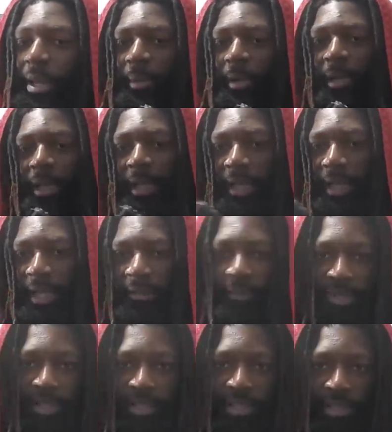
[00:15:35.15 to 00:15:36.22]
but then again,
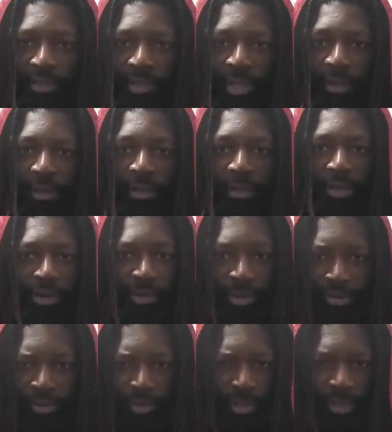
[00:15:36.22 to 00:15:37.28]
for concealed carry, no
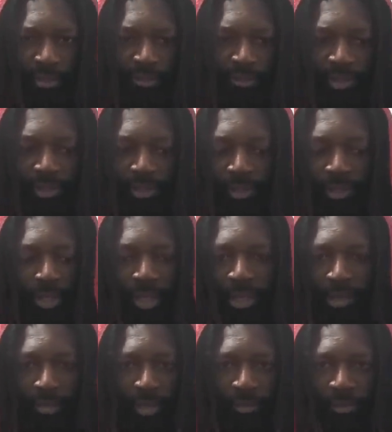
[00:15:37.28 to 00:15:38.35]
one's really
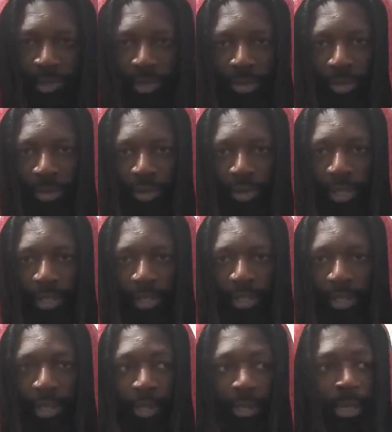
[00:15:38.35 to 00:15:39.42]
caring about recoil like
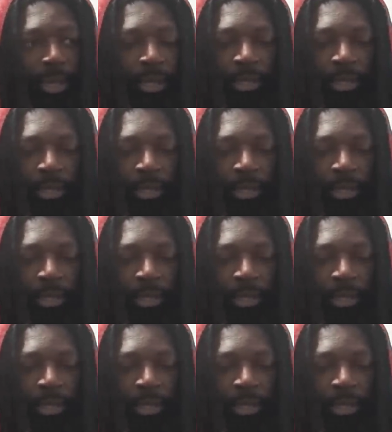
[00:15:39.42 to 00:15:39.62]
that.